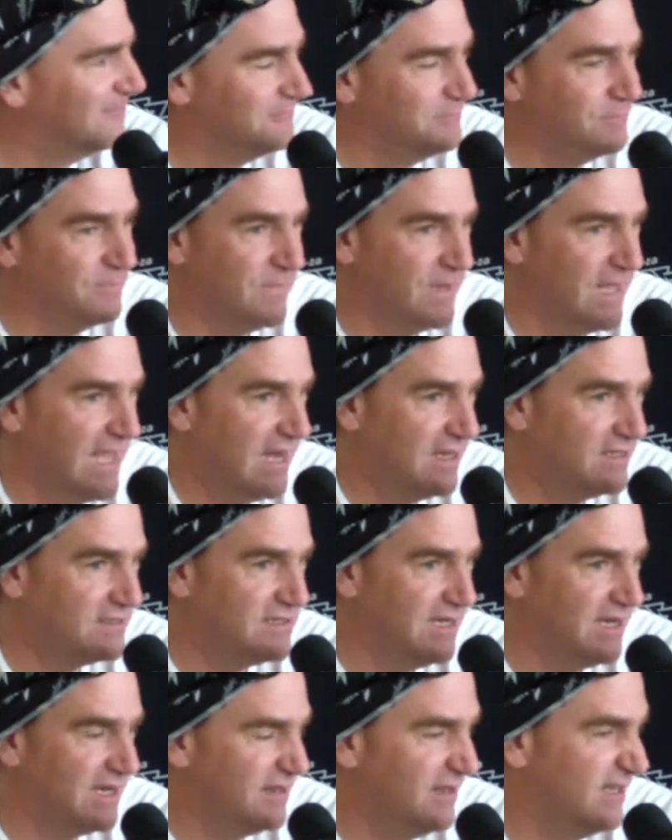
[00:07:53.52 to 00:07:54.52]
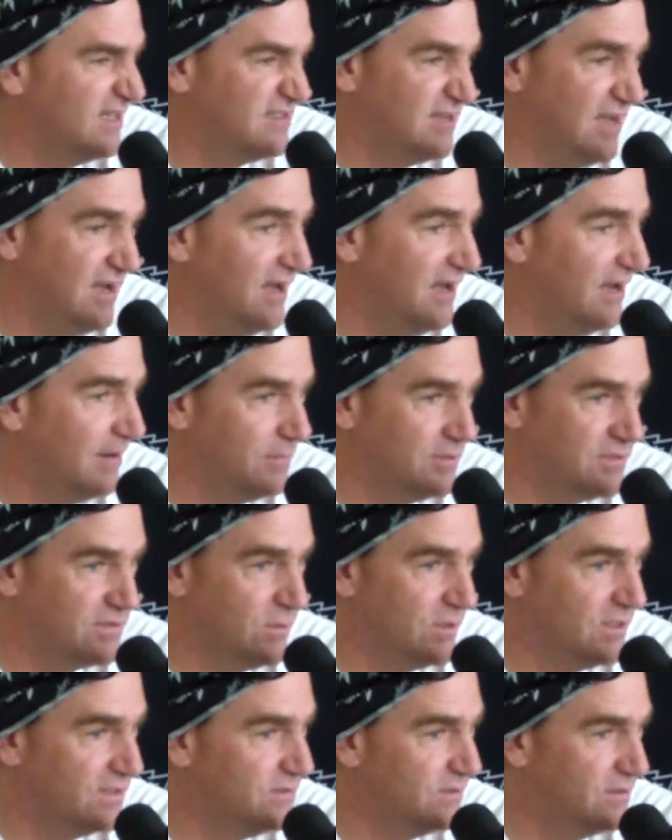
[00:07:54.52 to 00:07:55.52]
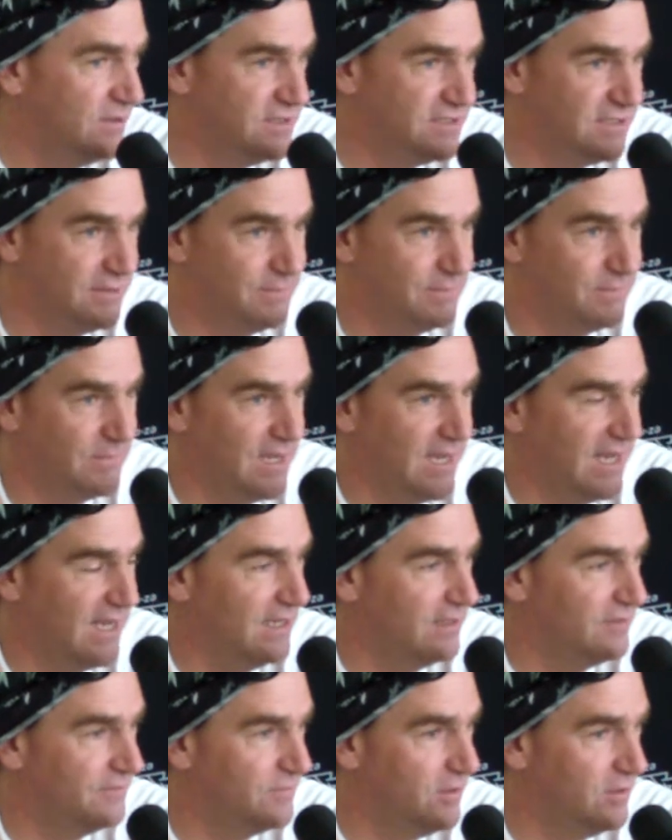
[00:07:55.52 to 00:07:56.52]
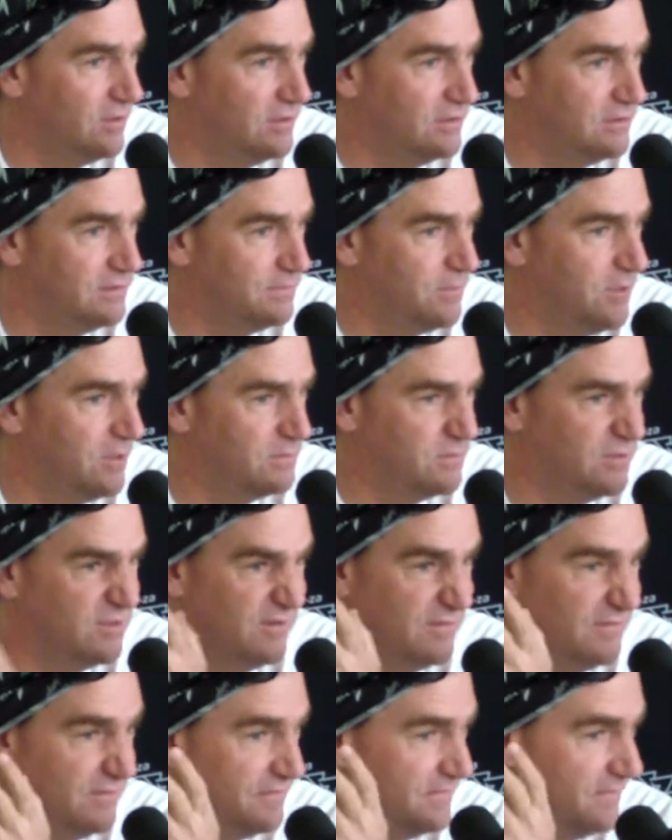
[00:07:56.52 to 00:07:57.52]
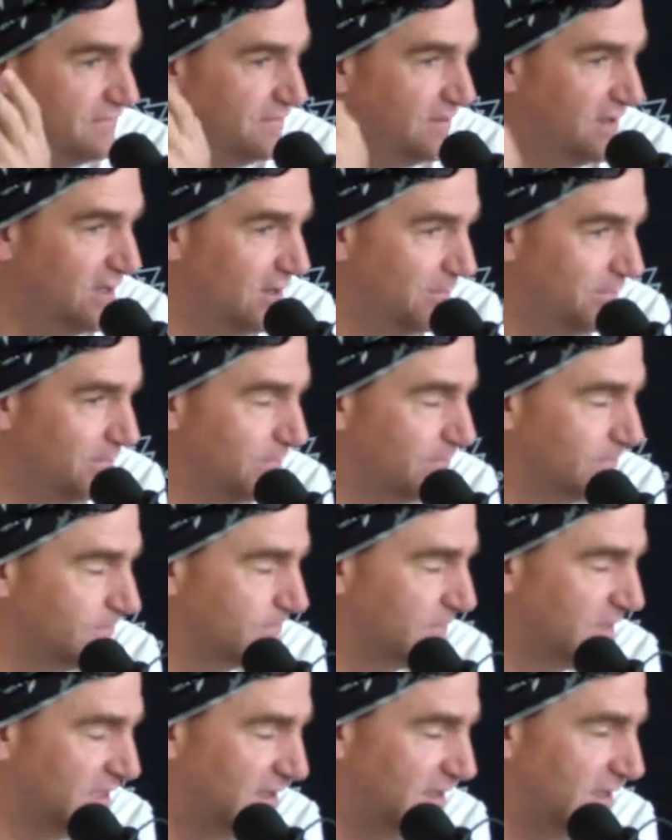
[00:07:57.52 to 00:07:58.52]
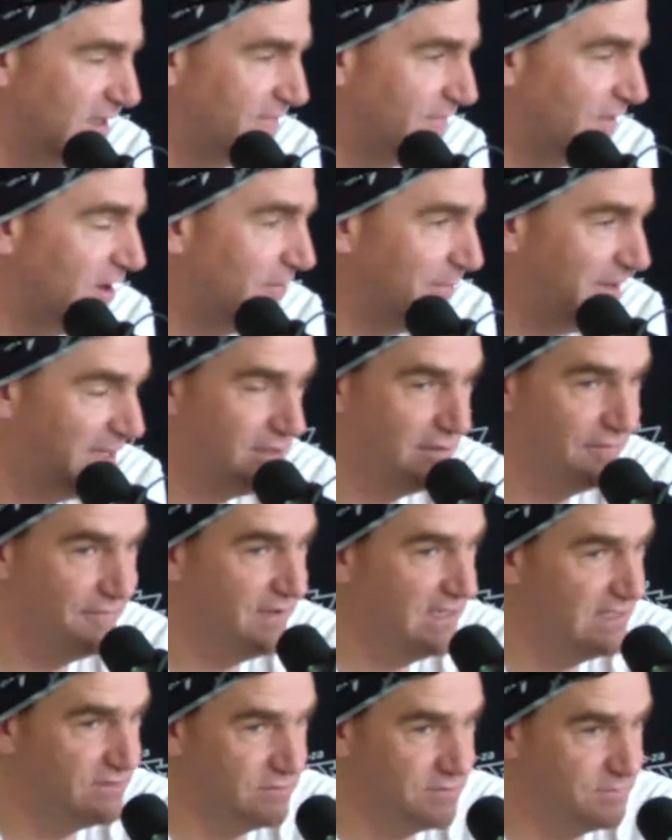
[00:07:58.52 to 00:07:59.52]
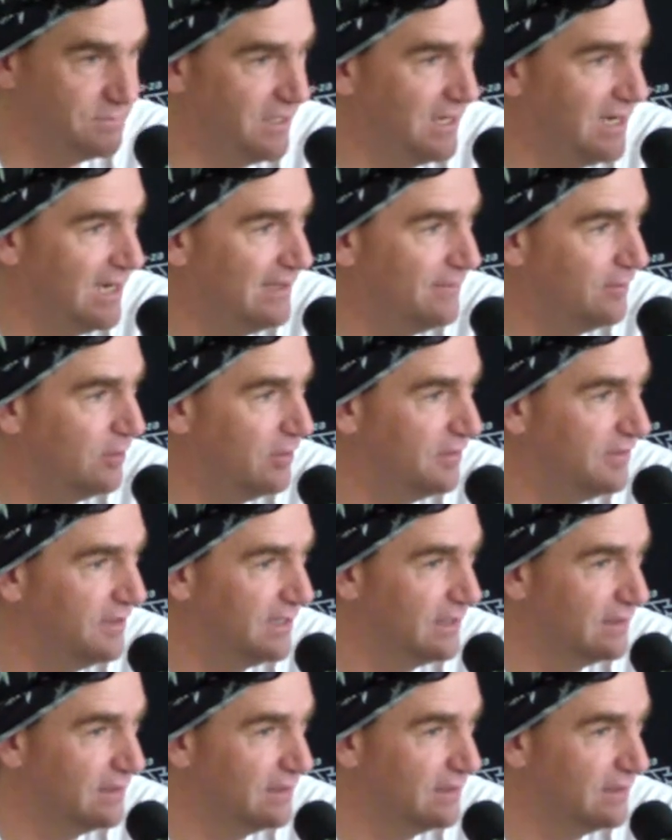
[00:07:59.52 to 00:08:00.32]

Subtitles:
And it's like the entire Botswana Tourism and Department of Environmental Affairs was behind the whole thing.